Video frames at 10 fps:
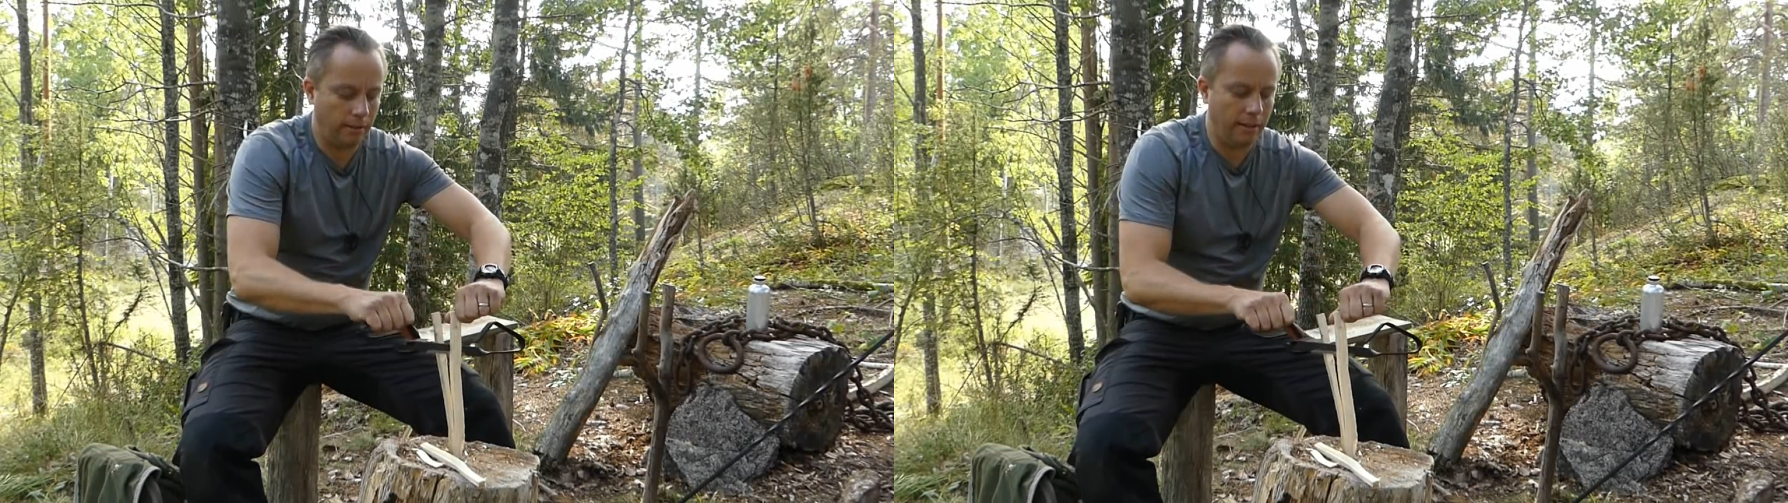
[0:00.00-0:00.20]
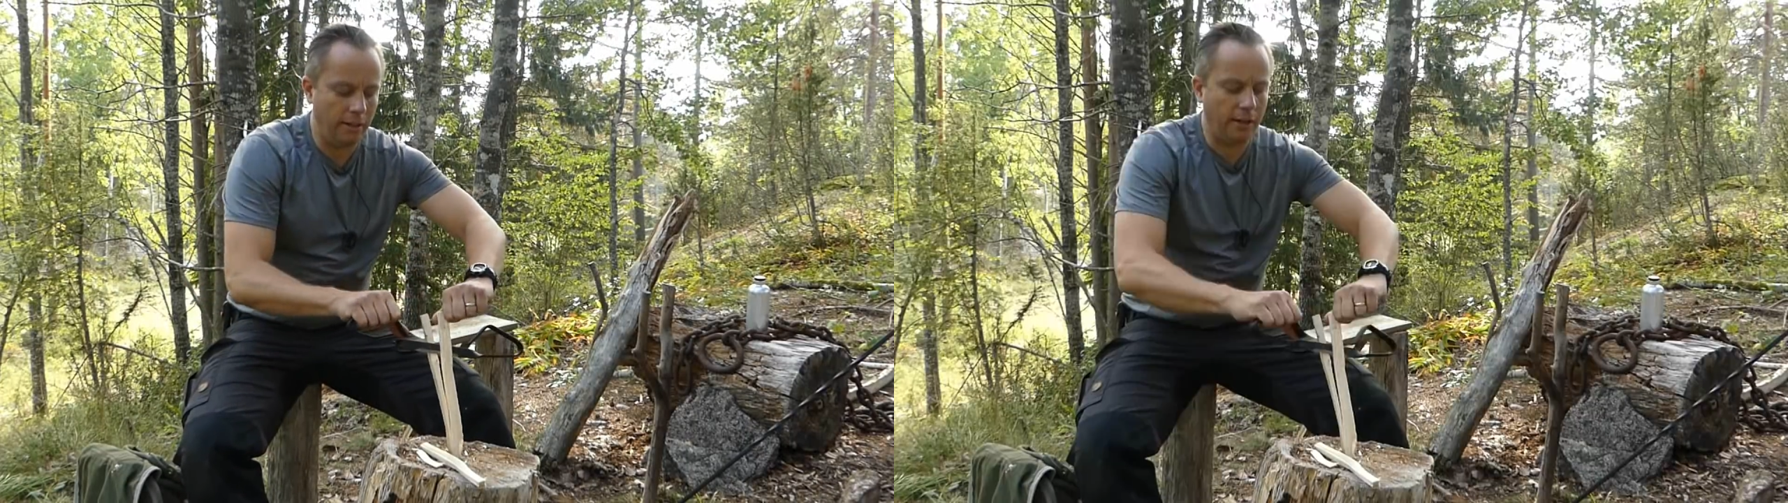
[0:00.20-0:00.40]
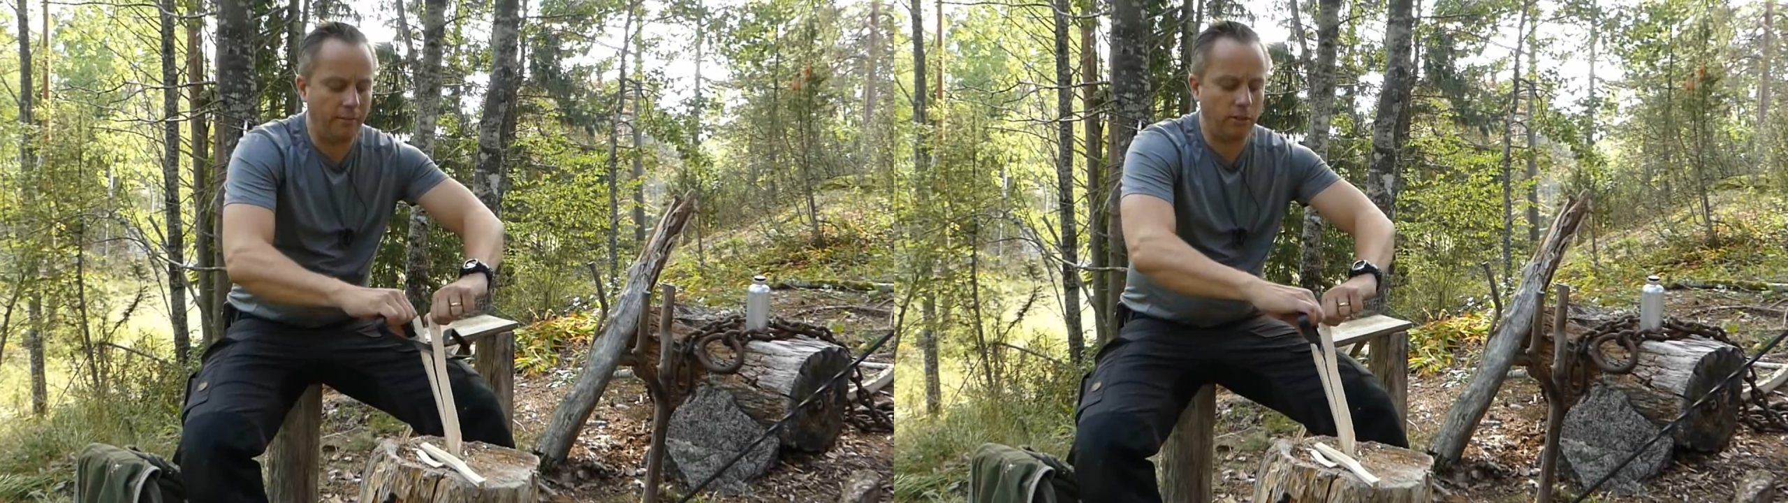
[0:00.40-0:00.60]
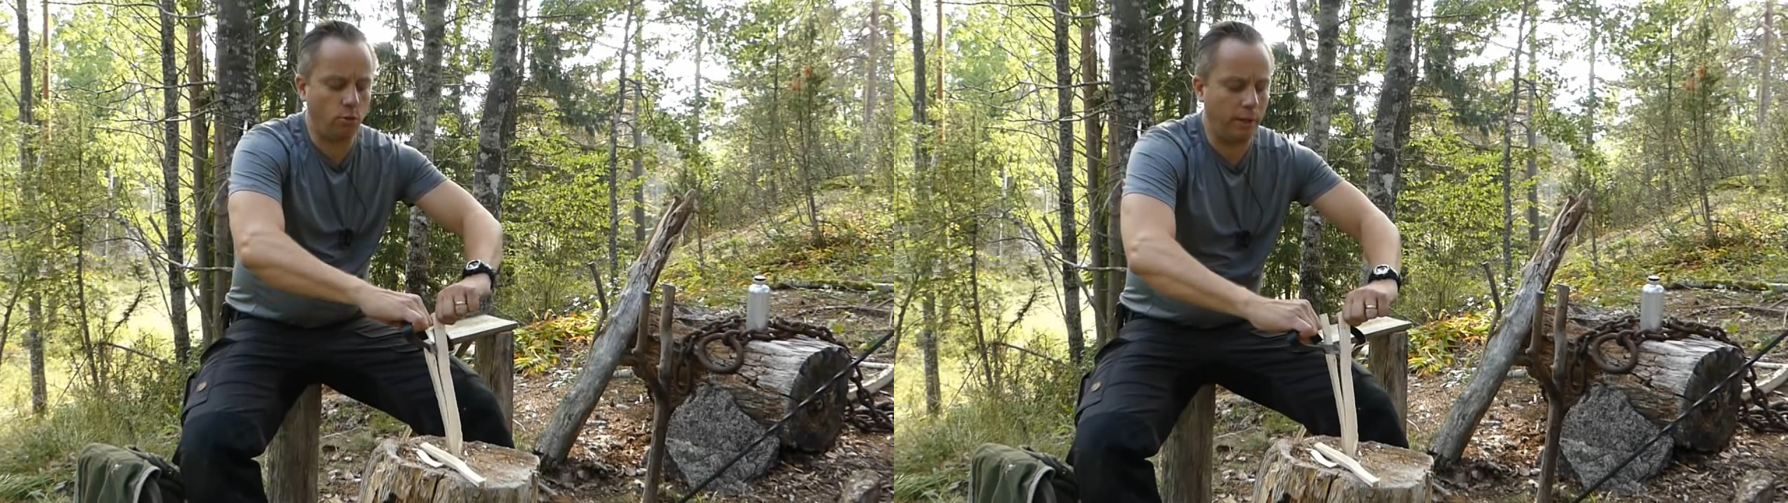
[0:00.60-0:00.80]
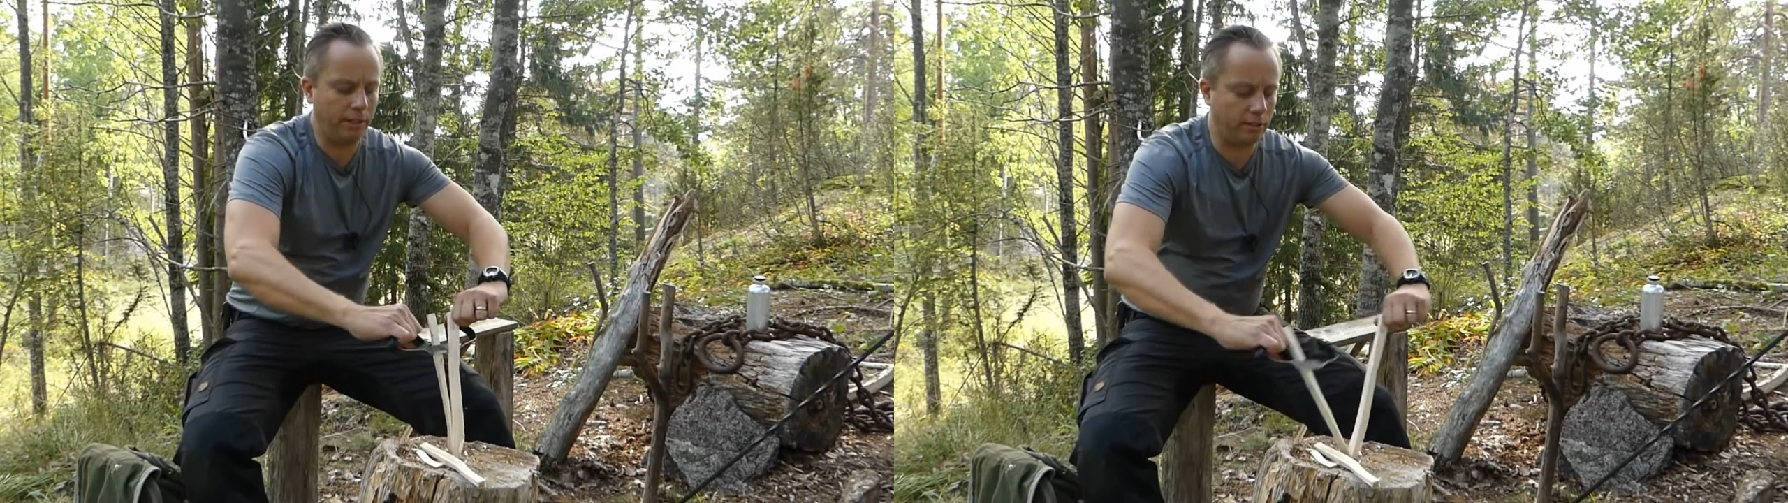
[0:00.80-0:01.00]
and then you give it a
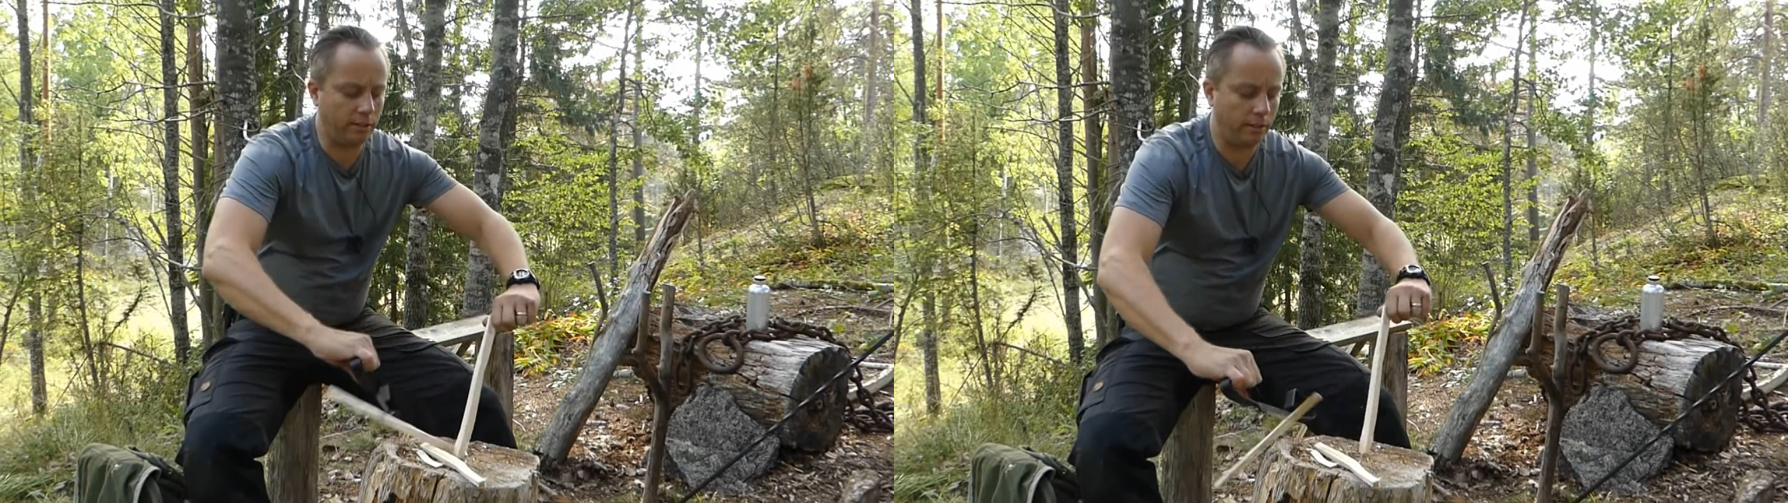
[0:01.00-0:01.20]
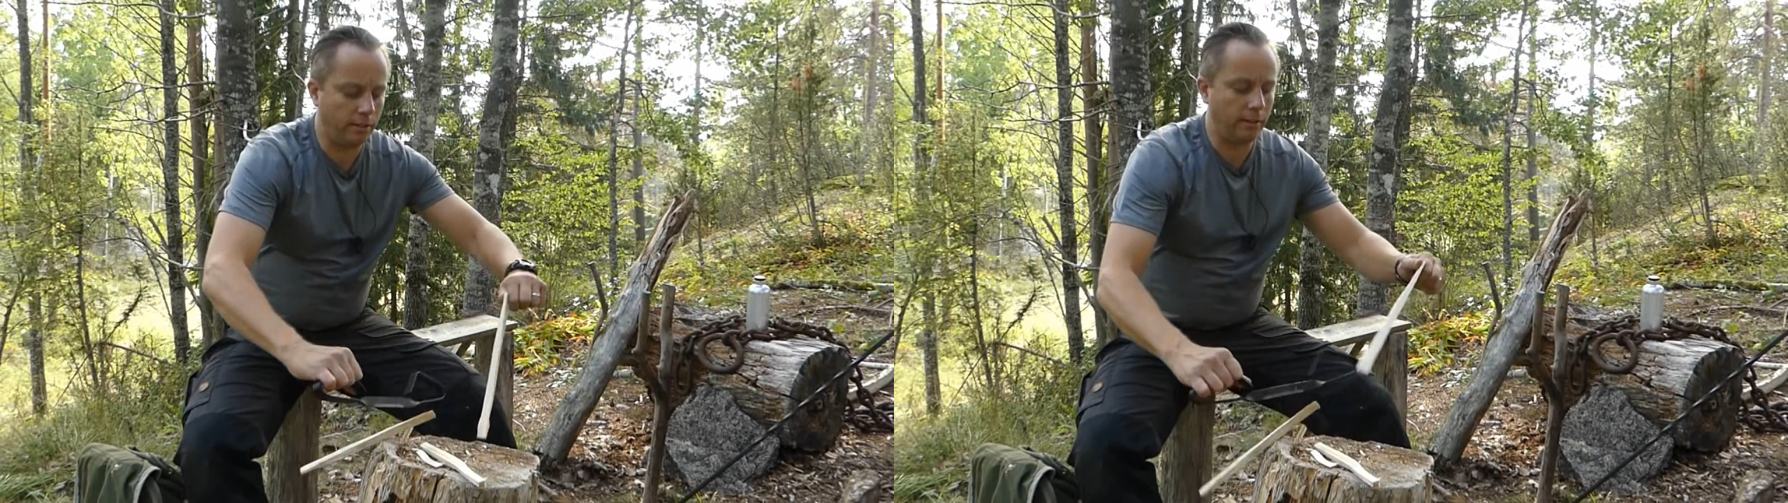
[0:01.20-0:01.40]
twist